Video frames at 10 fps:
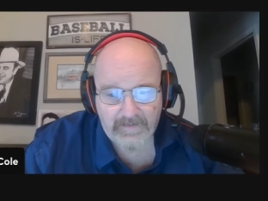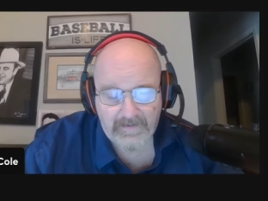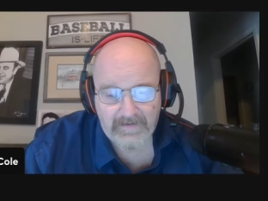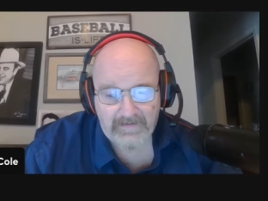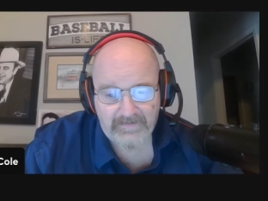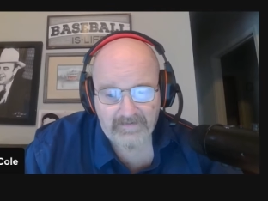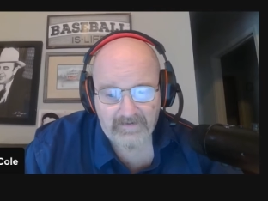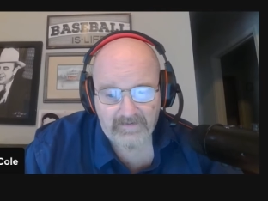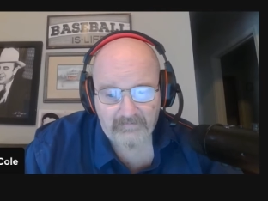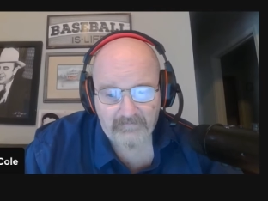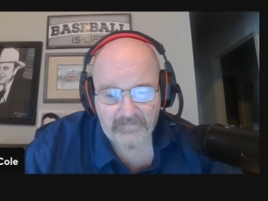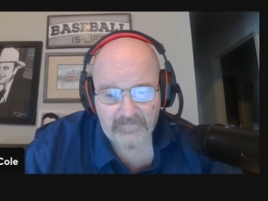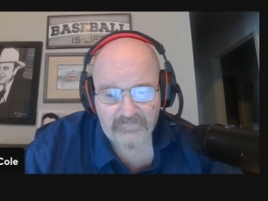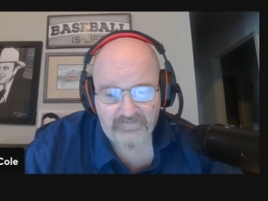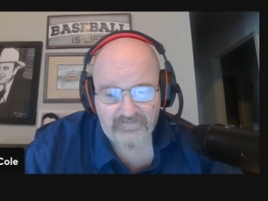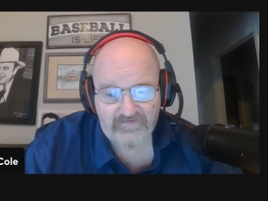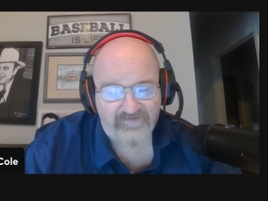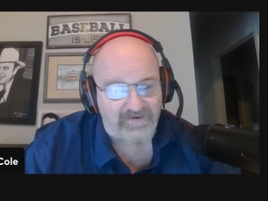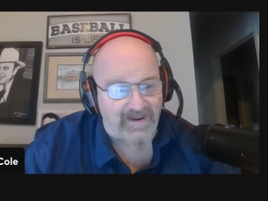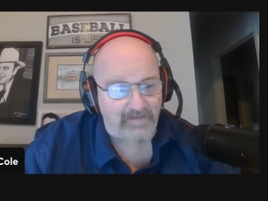And uh, she's
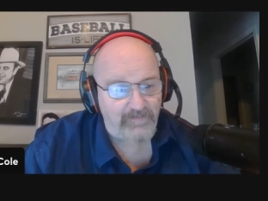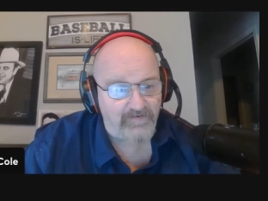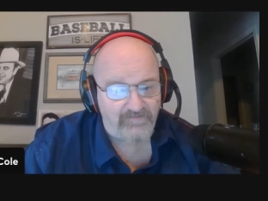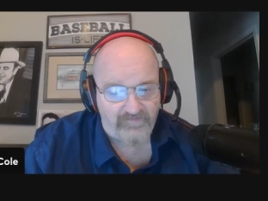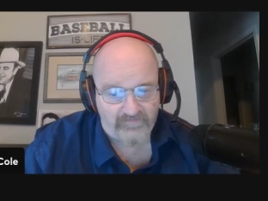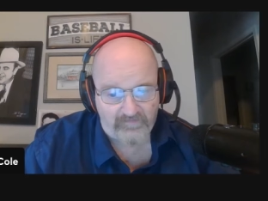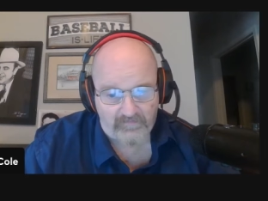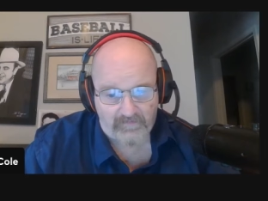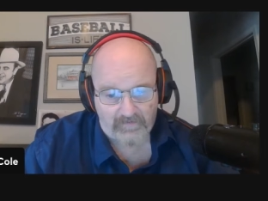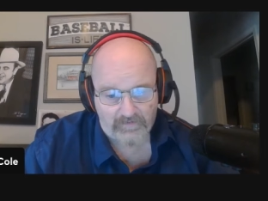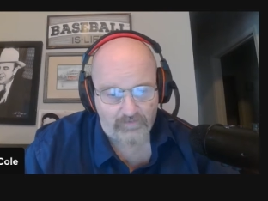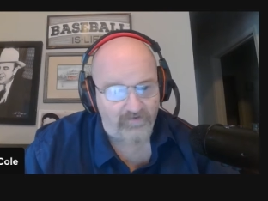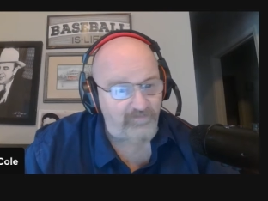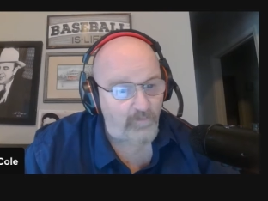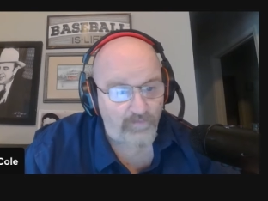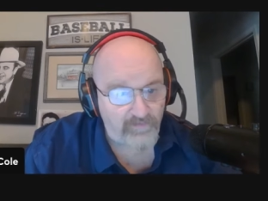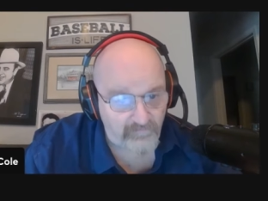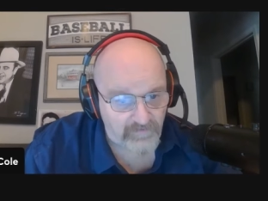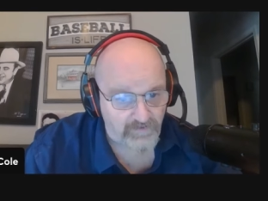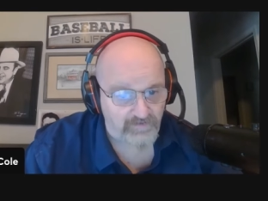sad because this her dog's been with her
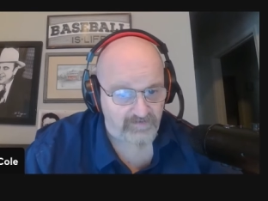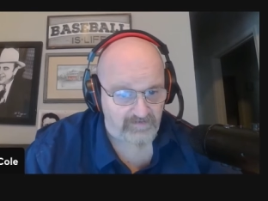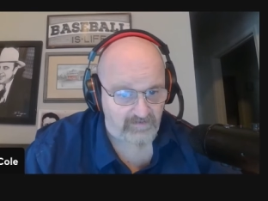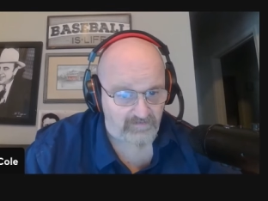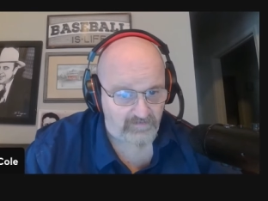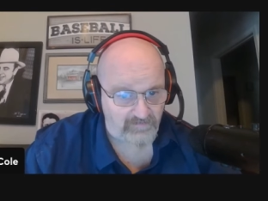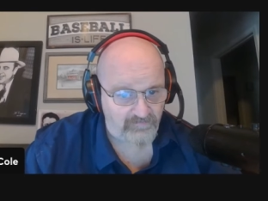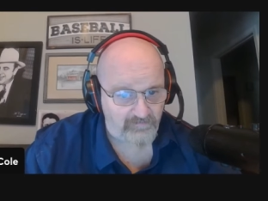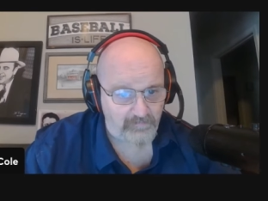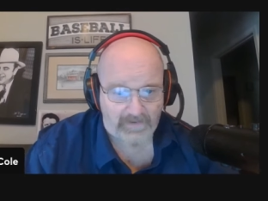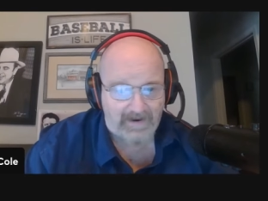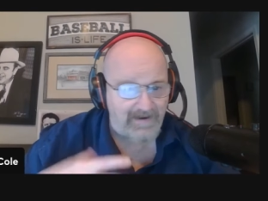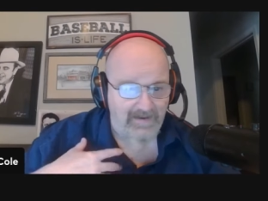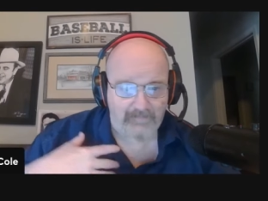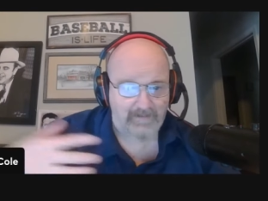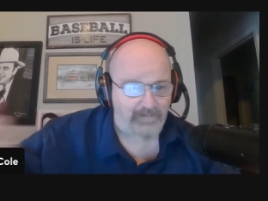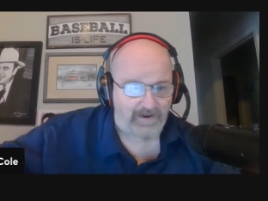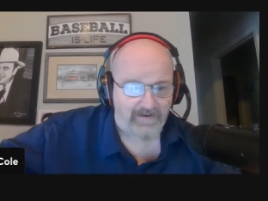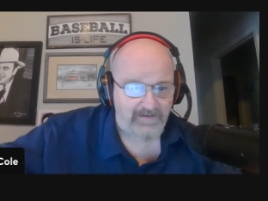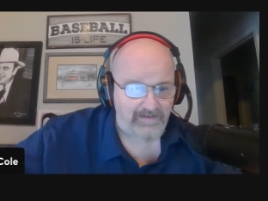for 13 years. I got my
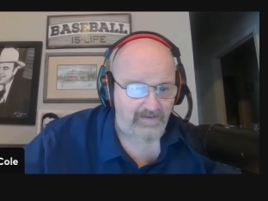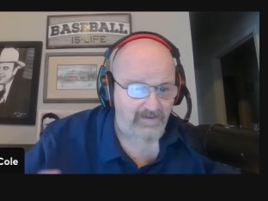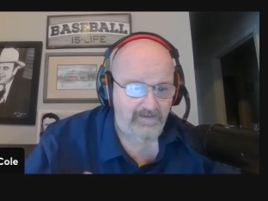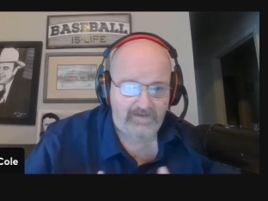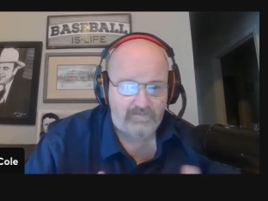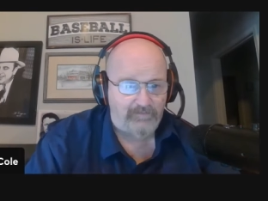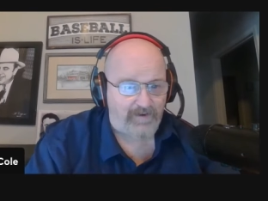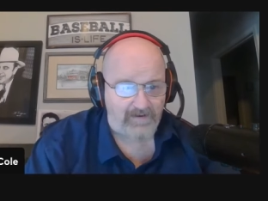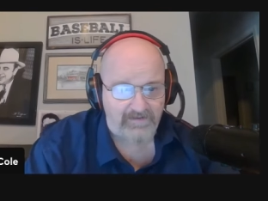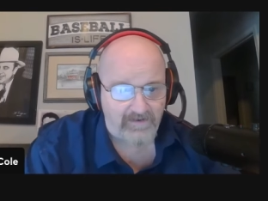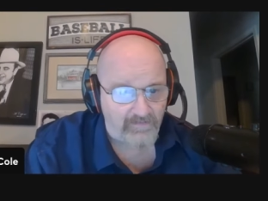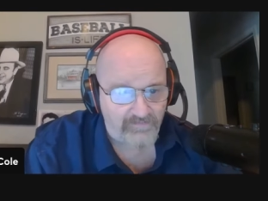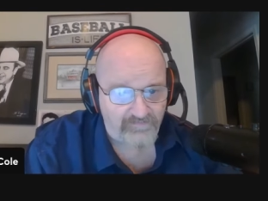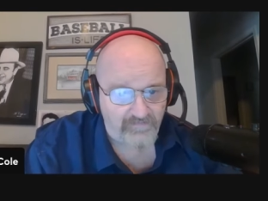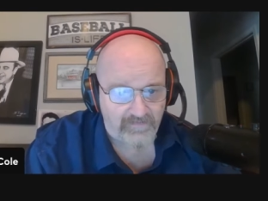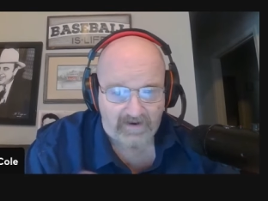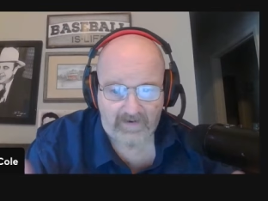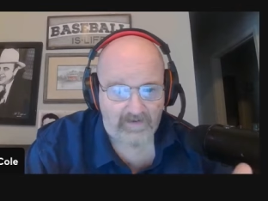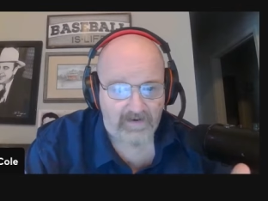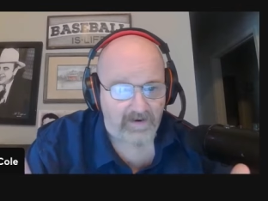Polly. When Polly goes,
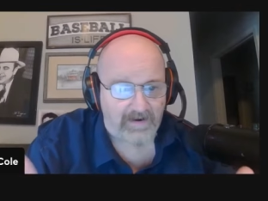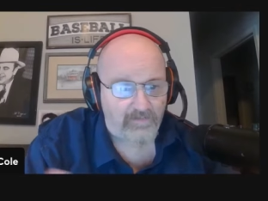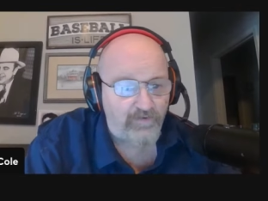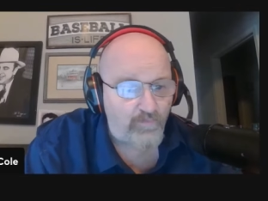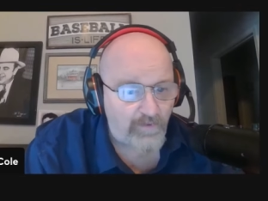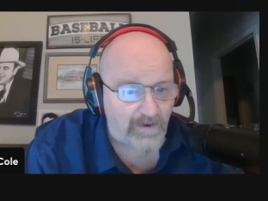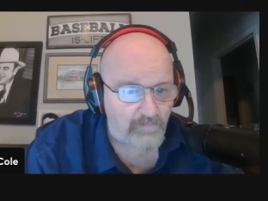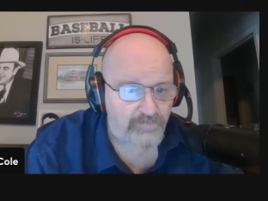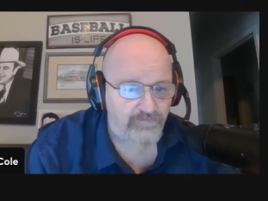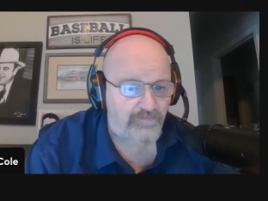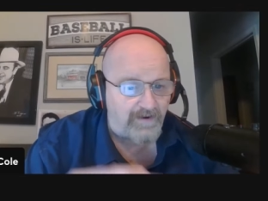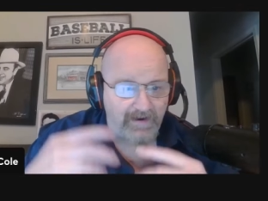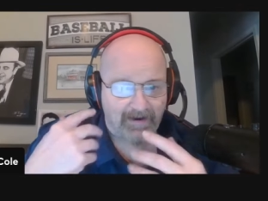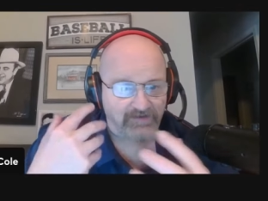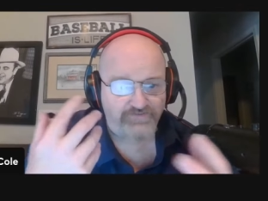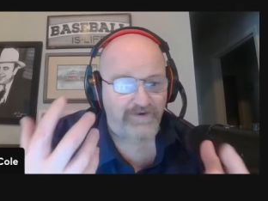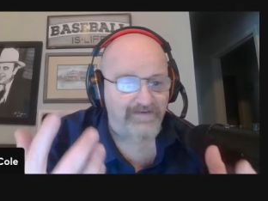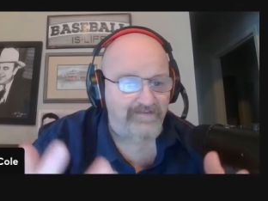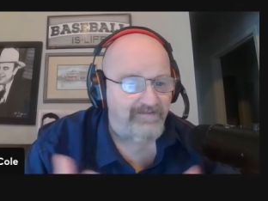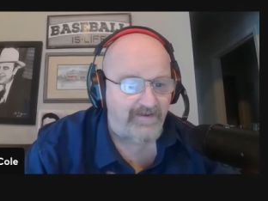uh, I don't know what I would do. I, I
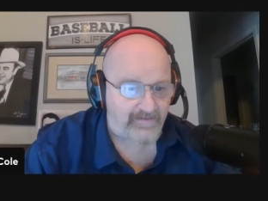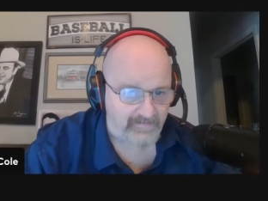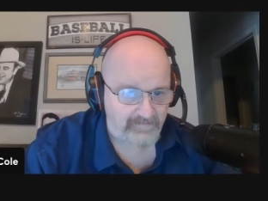dread the day.